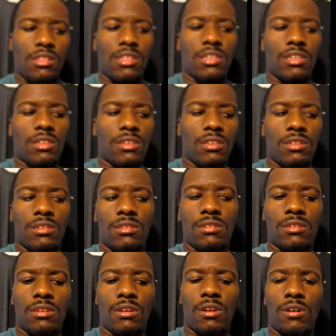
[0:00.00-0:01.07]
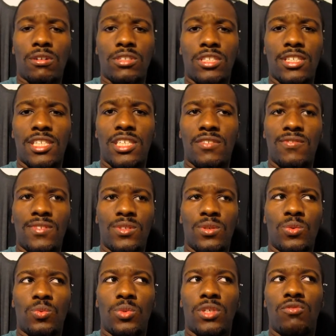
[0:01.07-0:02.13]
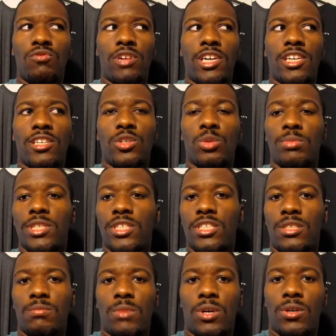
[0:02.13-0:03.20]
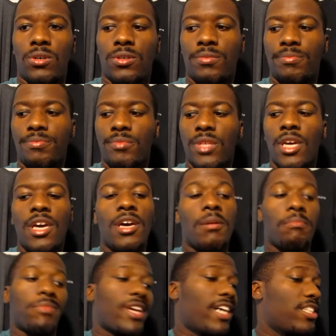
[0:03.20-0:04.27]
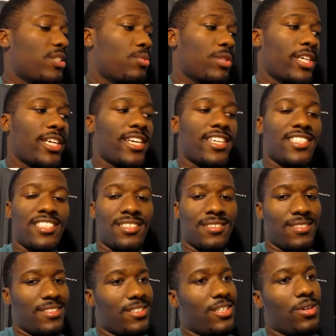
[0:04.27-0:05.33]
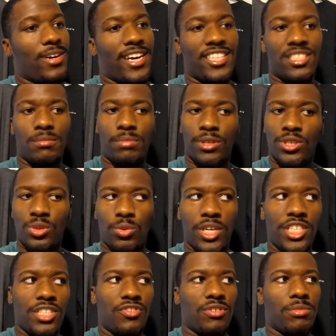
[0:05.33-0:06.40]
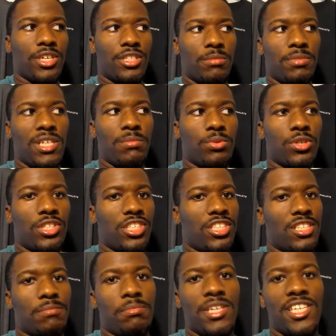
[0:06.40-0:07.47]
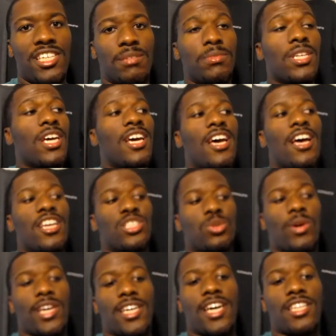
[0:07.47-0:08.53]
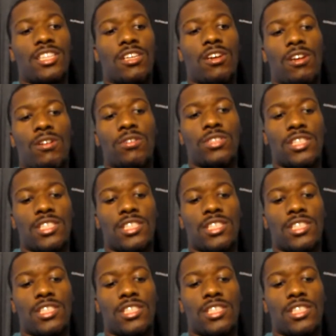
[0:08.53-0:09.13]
the long sleeves would run a little bit small. But I just went ahead, you know, I had some persuasion from other people to just get mediums, so I got the long